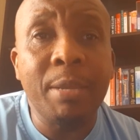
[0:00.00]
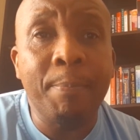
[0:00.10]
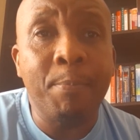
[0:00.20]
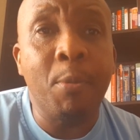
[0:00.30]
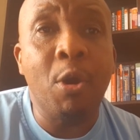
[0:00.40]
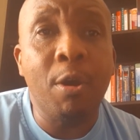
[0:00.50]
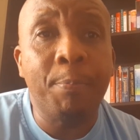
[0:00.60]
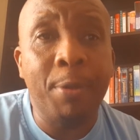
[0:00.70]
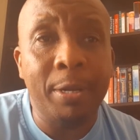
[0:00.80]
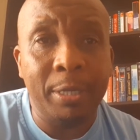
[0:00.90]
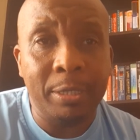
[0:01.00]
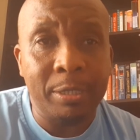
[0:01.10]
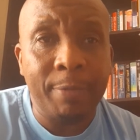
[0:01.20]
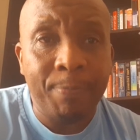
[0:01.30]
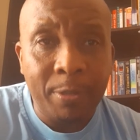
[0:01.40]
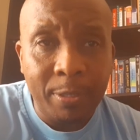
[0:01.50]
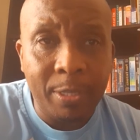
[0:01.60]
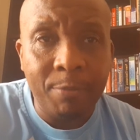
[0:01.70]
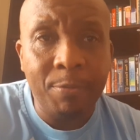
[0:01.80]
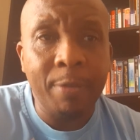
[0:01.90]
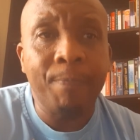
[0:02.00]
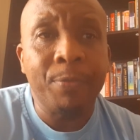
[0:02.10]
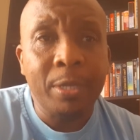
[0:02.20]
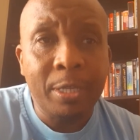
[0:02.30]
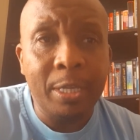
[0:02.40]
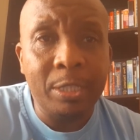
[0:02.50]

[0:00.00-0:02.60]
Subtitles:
more parents giving Kiddi